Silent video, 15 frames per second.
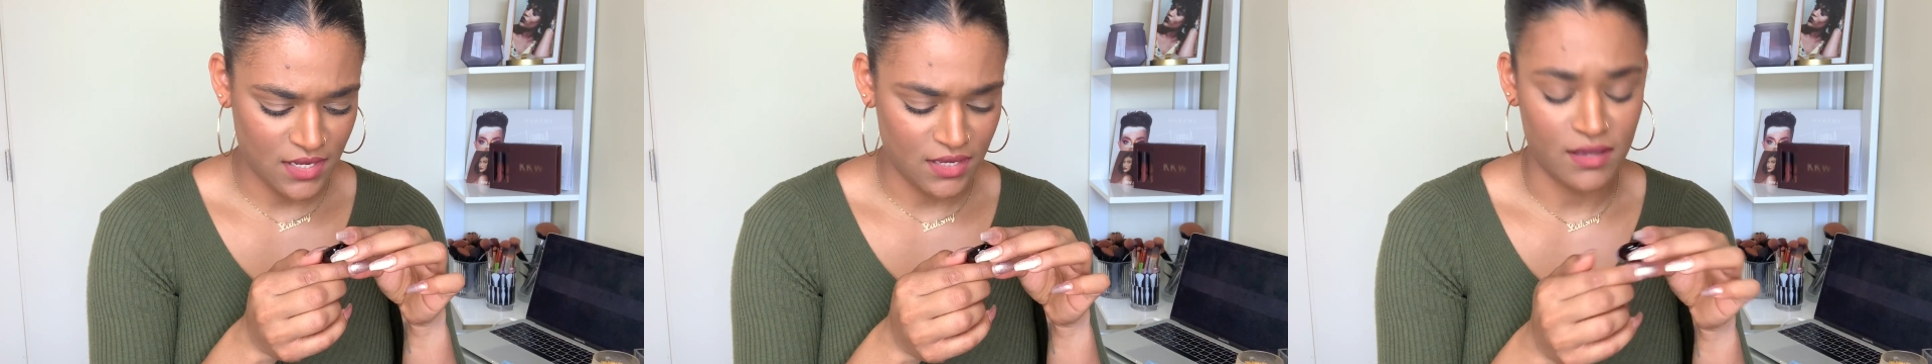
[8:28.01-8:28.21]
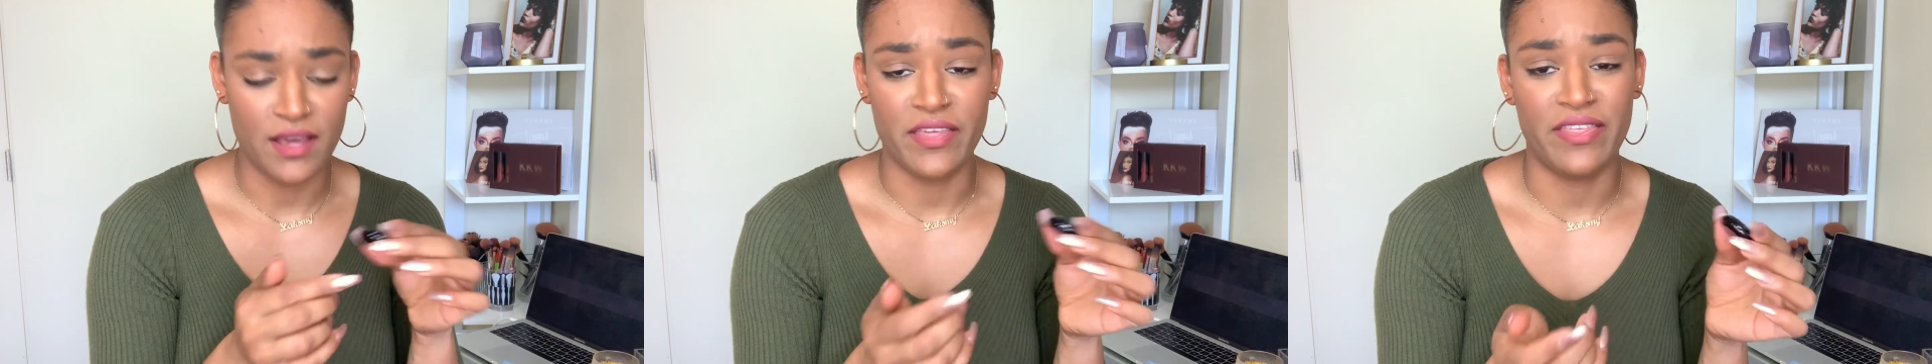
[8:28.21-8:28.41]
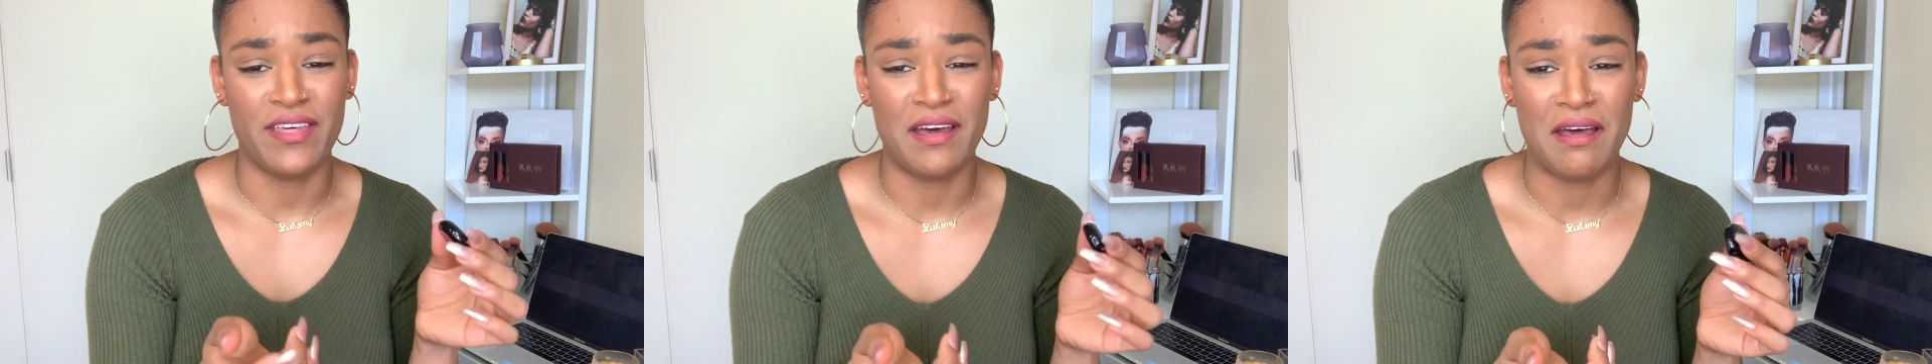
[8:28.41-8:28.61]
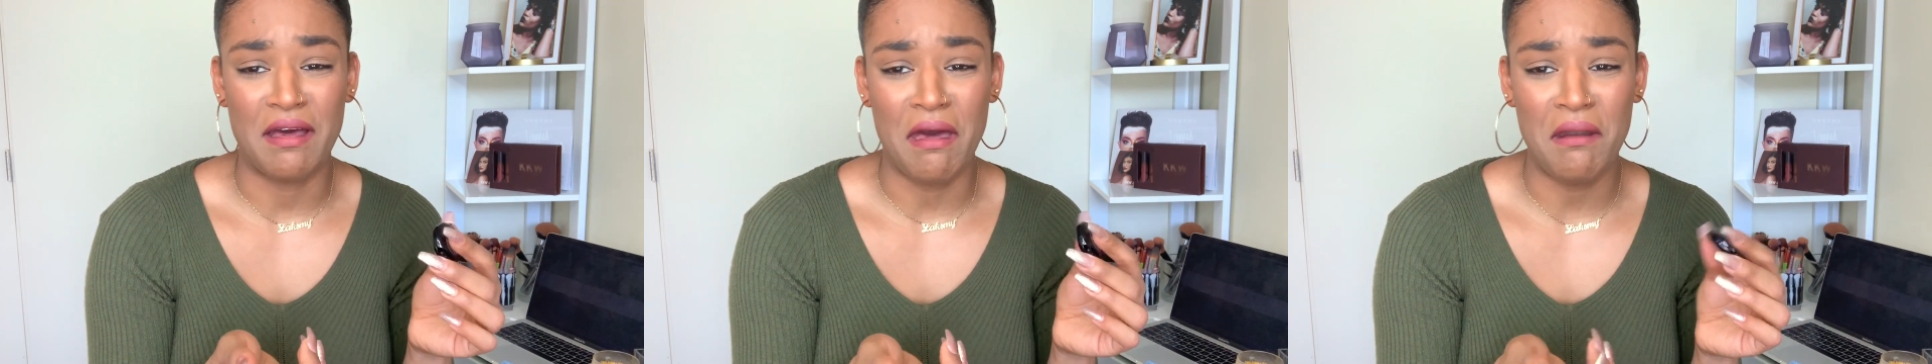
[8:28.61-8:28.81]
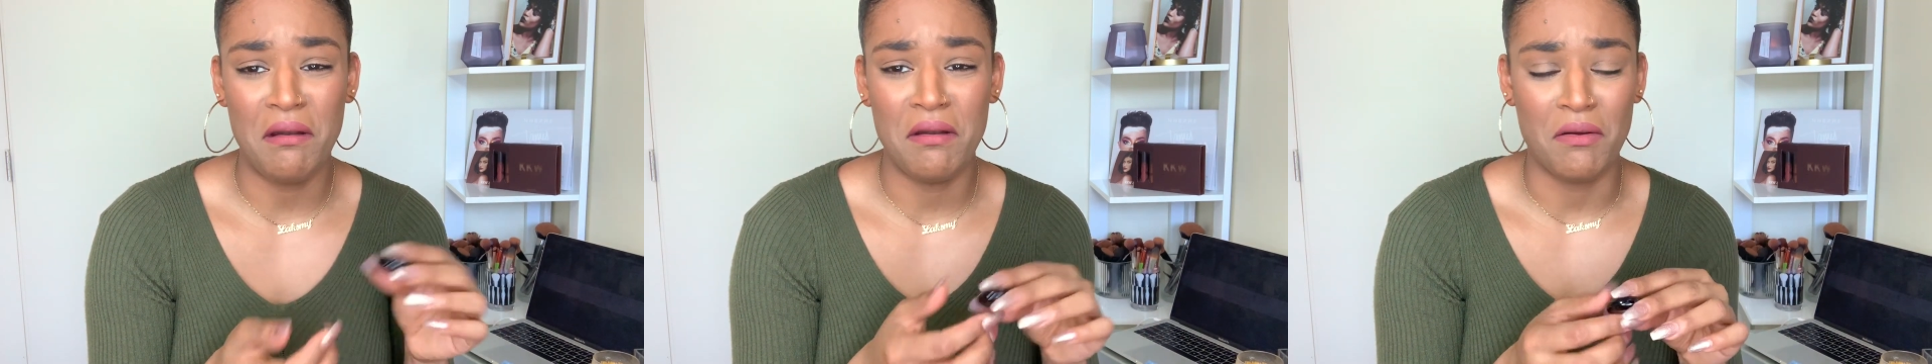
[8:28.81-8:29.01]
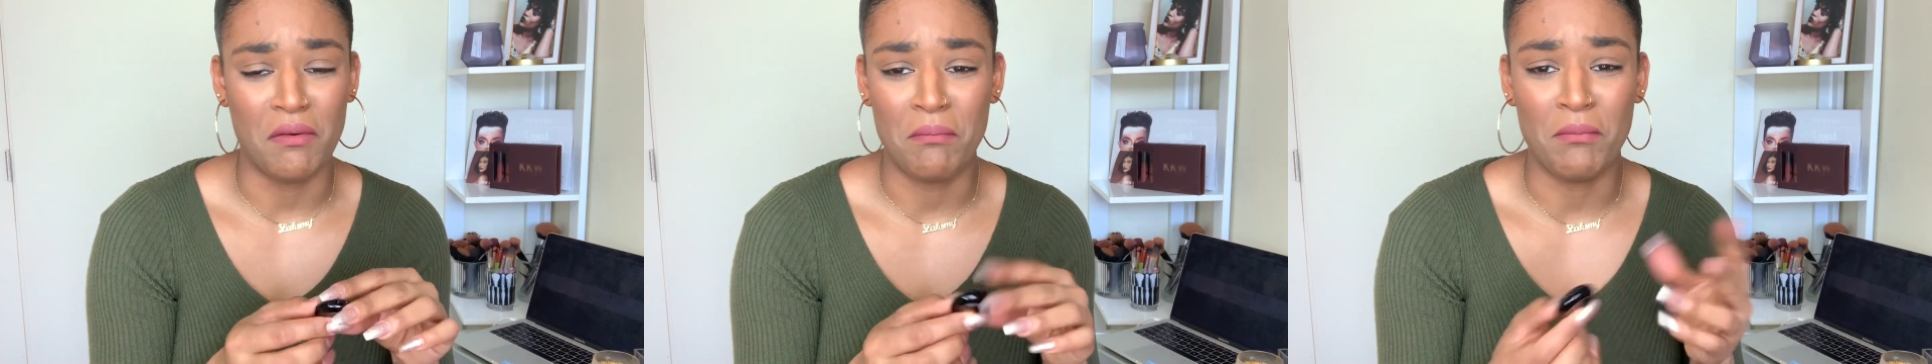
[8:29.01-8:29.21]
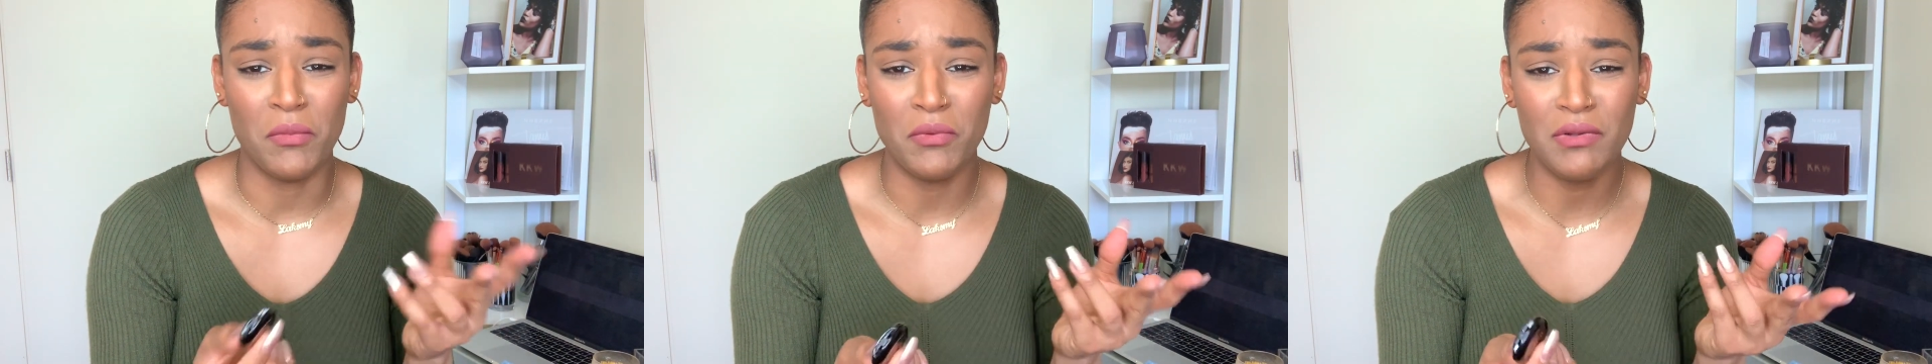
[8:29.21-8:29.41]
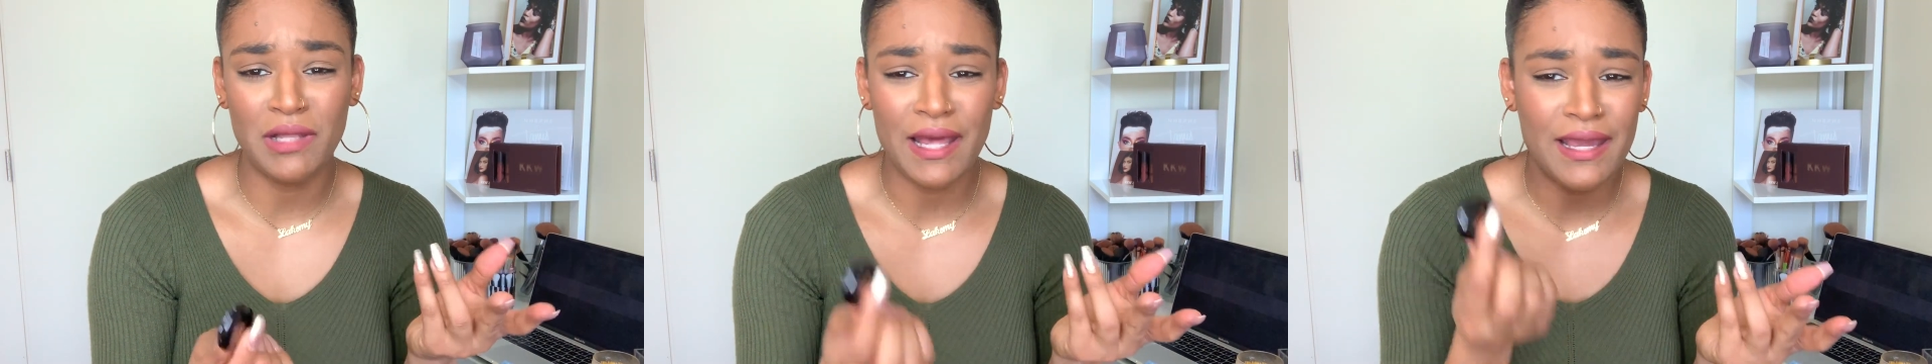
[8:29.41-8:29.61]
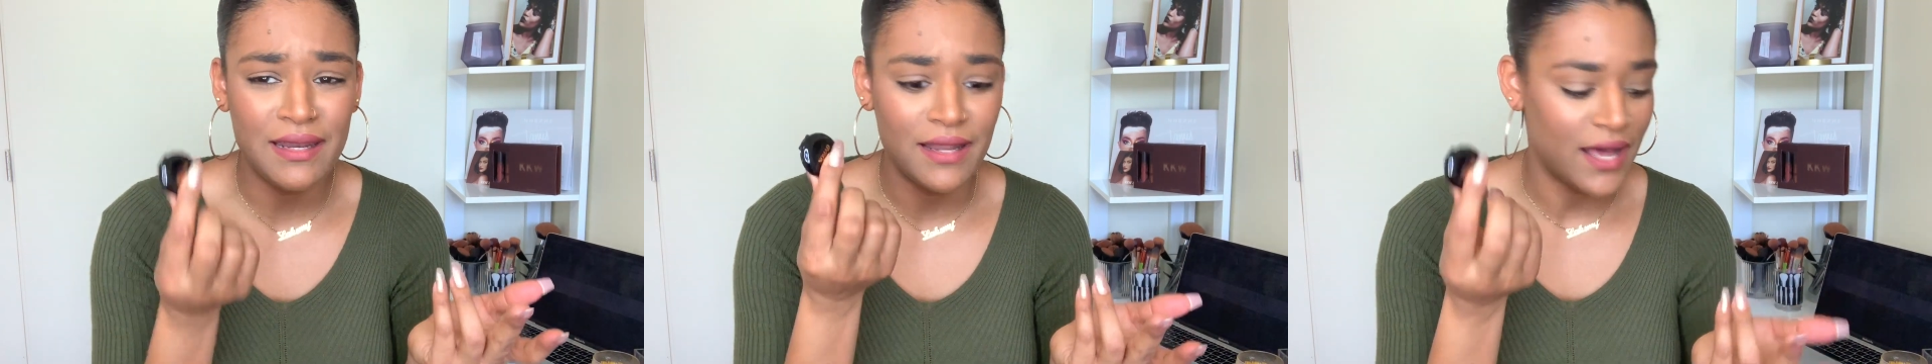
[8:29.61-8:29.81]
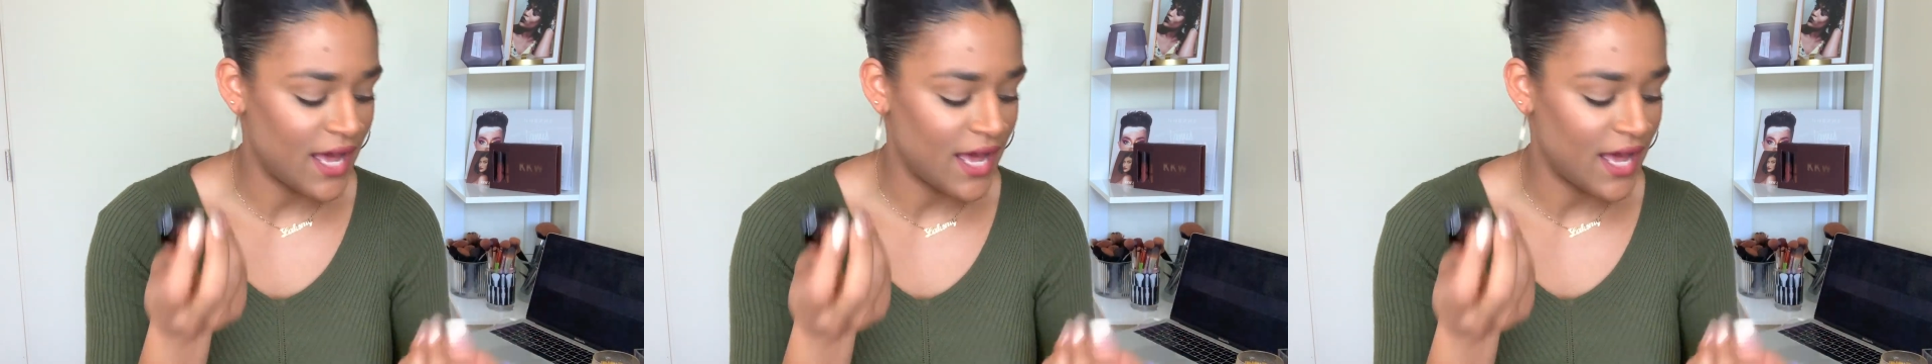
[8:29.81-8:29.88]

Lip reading: I don't know, Moonlight?